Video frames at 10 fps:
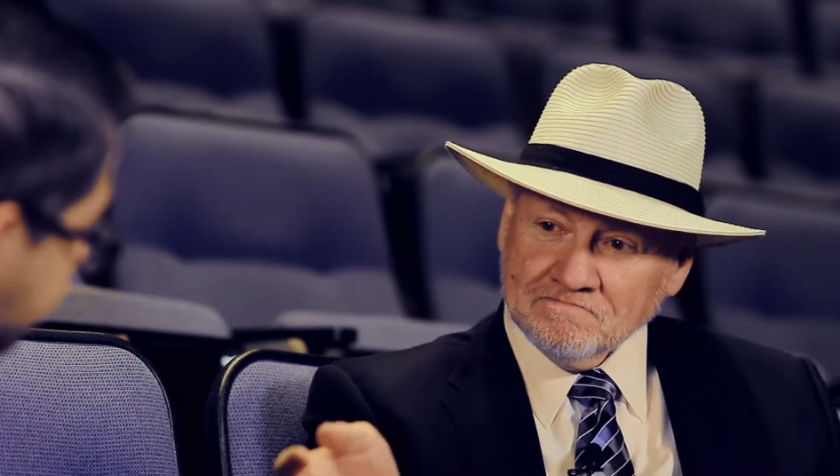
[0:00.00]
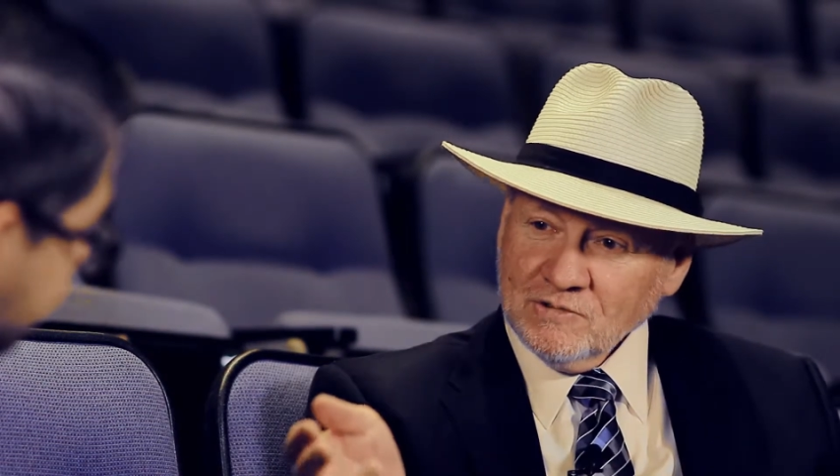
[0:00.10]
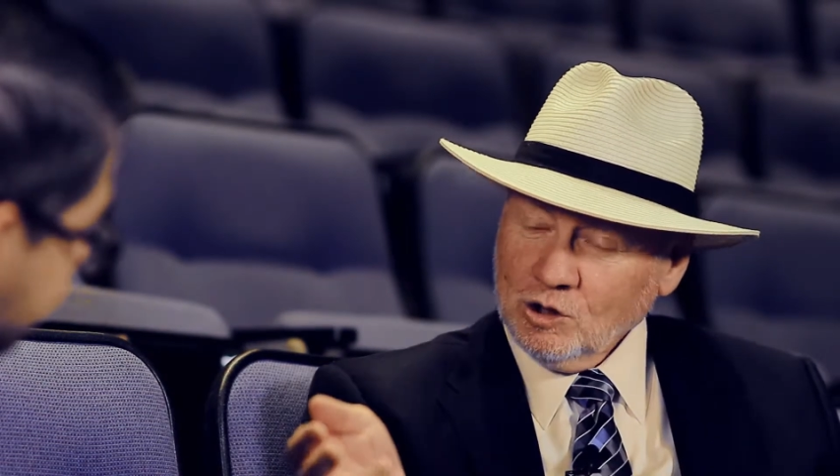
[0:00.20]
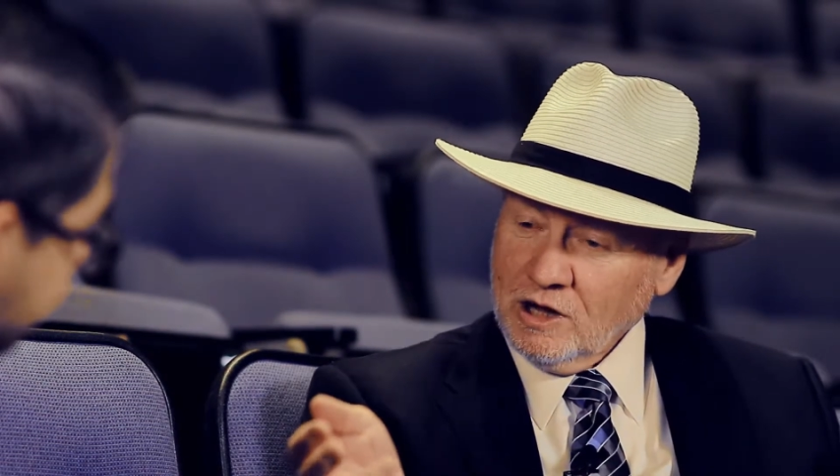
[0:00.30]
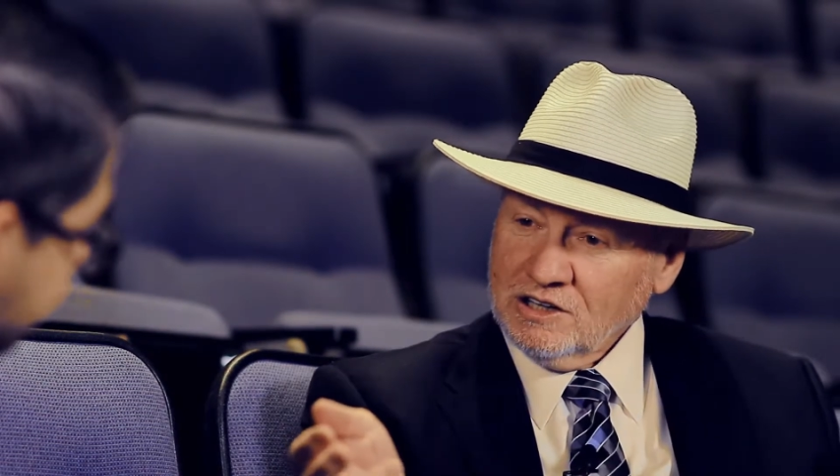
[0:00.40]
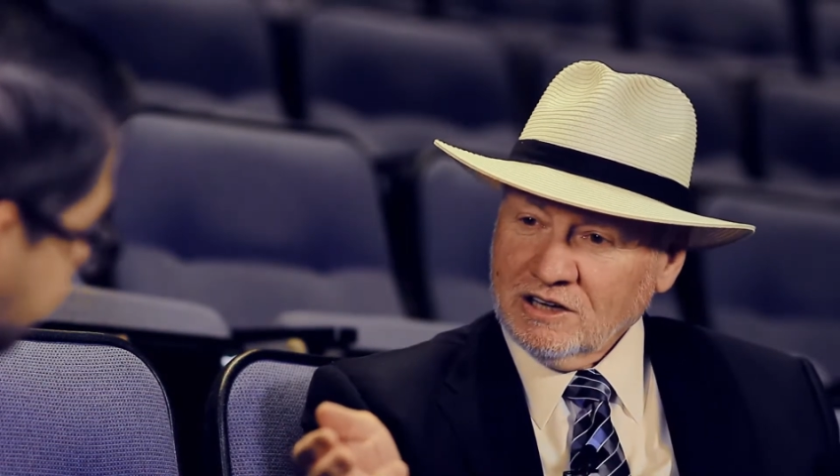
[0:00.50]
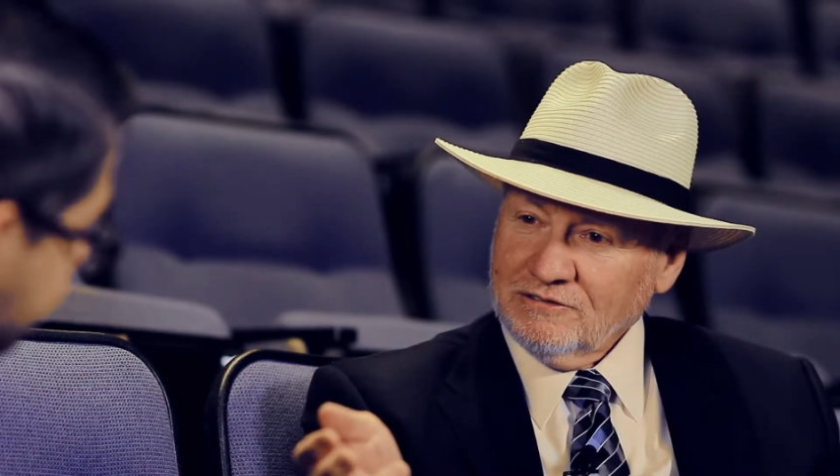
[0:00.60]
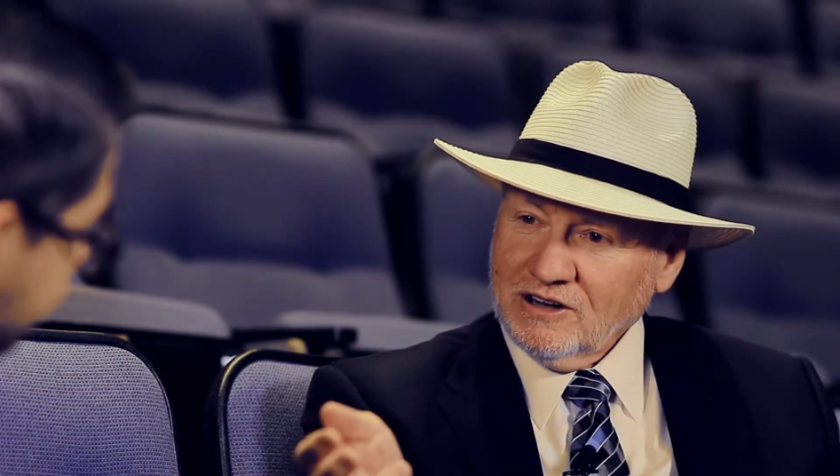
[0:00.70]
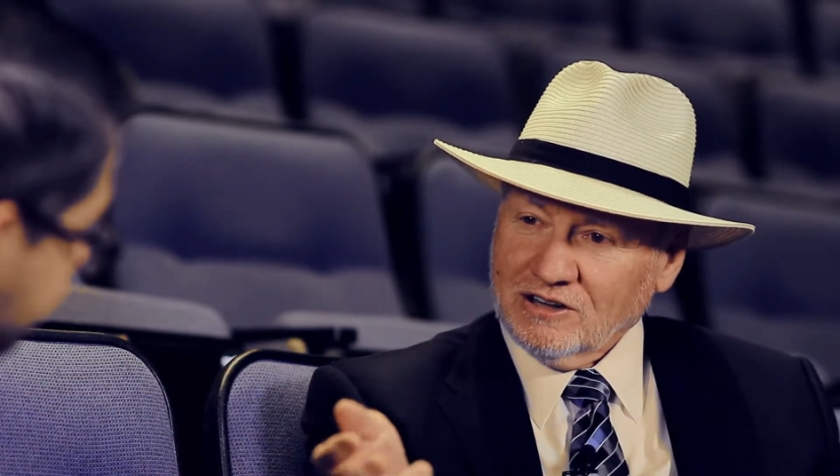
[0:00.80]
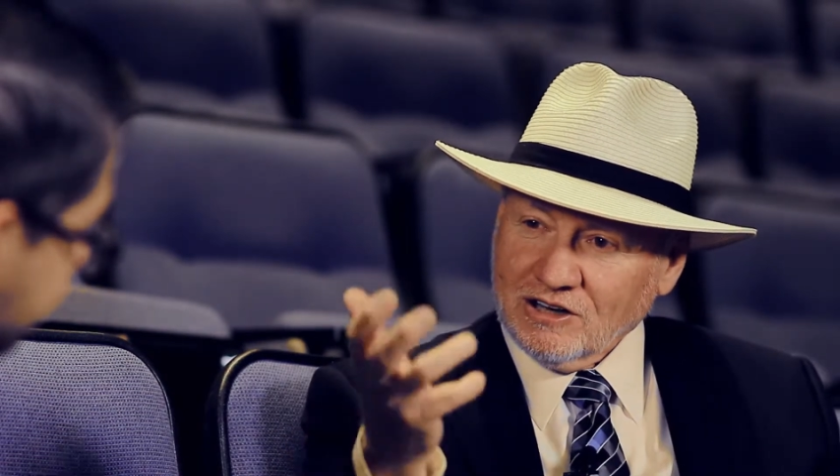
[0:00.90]
you
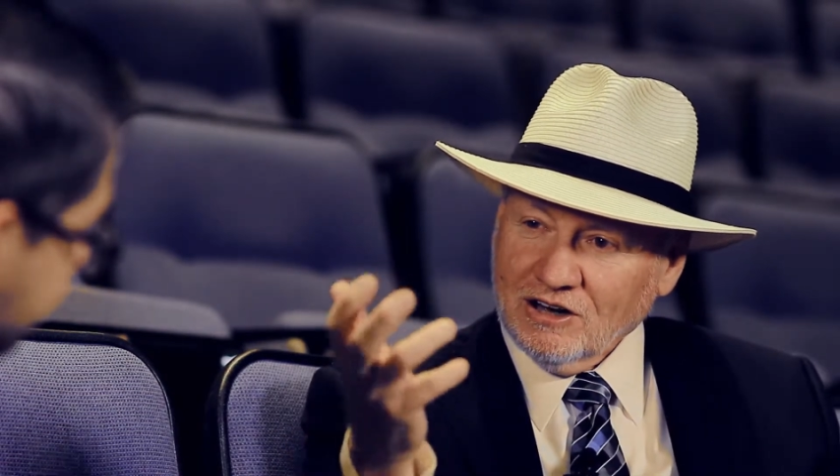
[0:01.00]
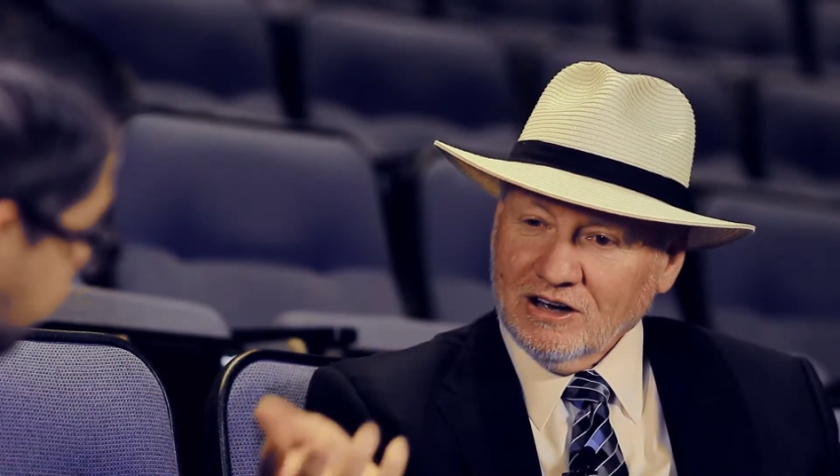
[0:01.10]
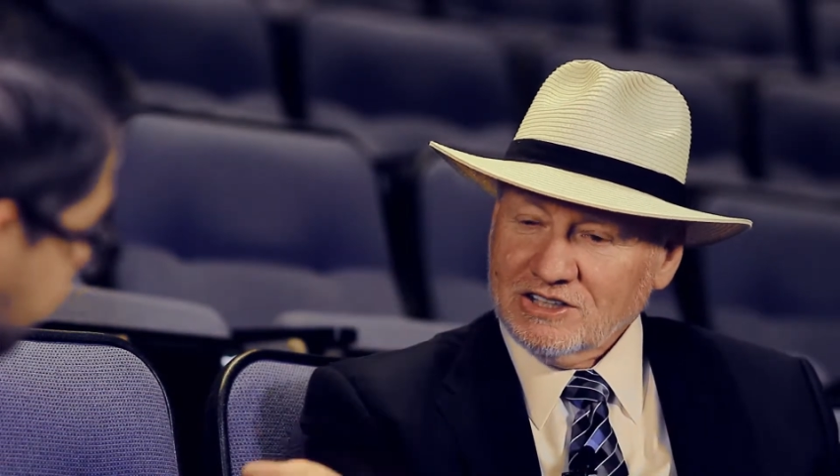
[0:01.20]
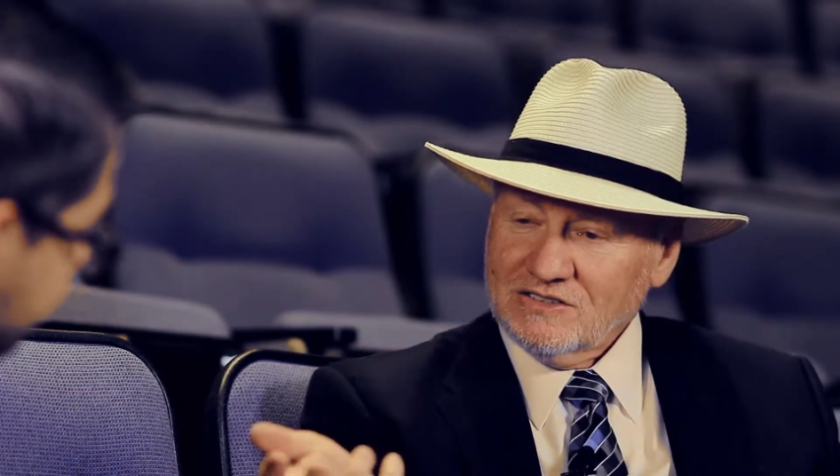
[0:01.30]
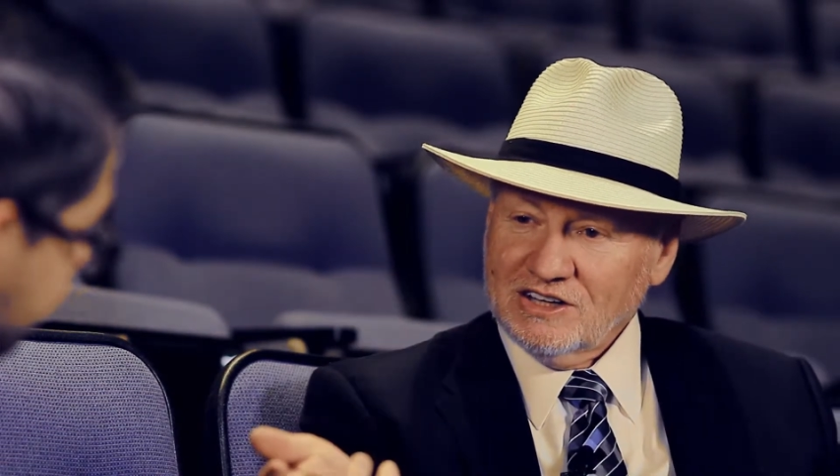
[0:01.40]
identify the cause